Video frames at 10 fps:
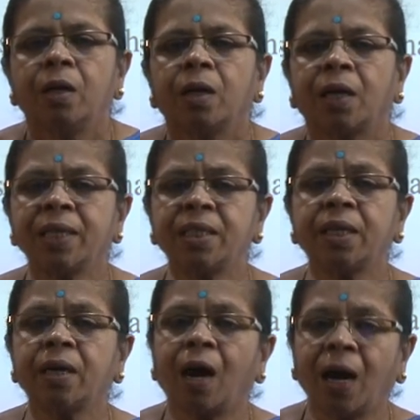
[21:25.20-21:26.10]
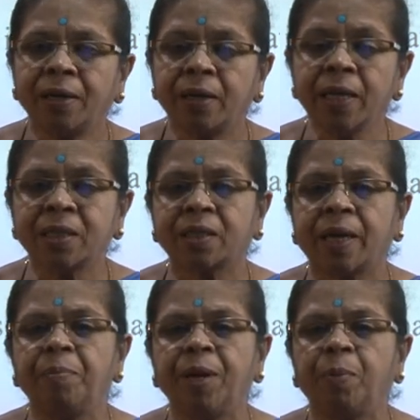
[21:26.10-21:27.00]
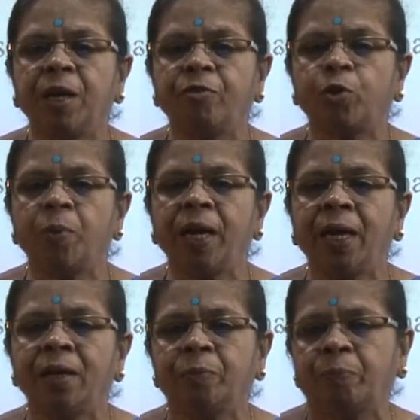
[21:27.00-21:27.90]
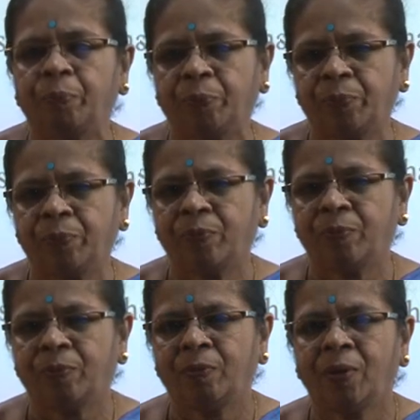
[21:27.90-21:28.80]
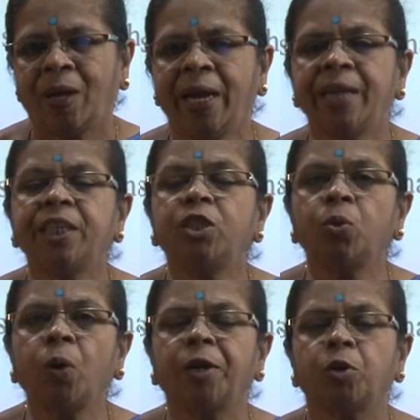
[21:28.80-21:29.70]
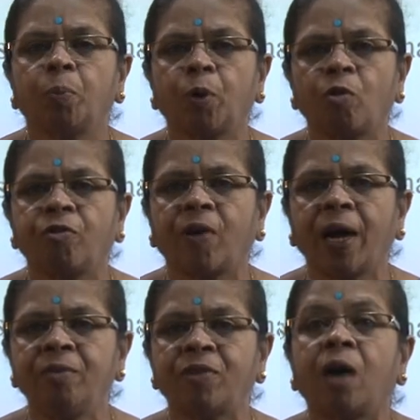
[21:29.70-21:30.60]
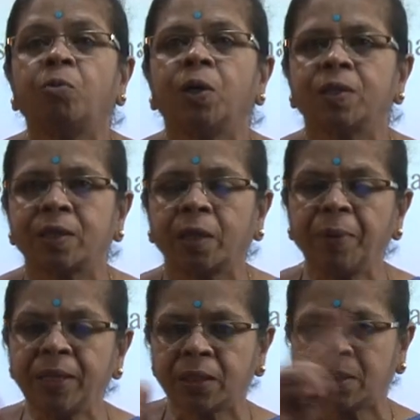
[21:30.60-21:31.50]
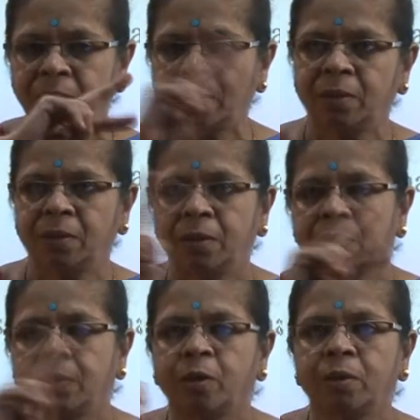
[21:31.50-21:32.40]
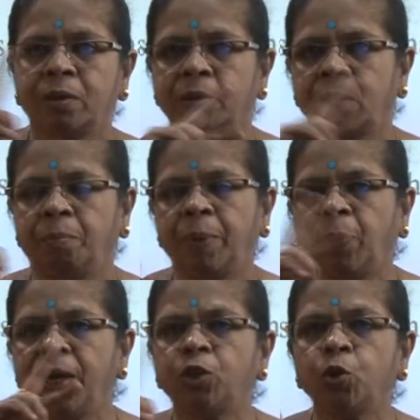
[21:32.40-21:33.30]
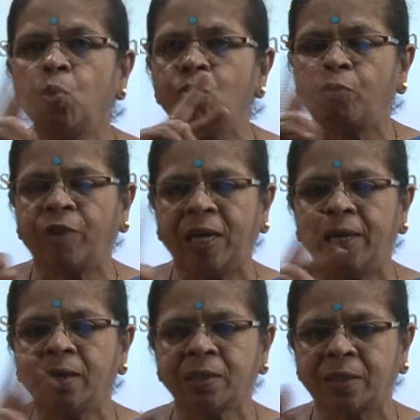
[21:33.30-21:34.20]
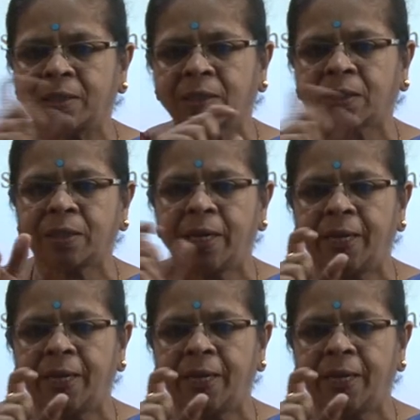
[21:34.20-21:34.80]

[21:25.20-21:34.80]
Consider hard disks MTBF to be 8 into 10 to the power of 5 hours. That means the between two failures it is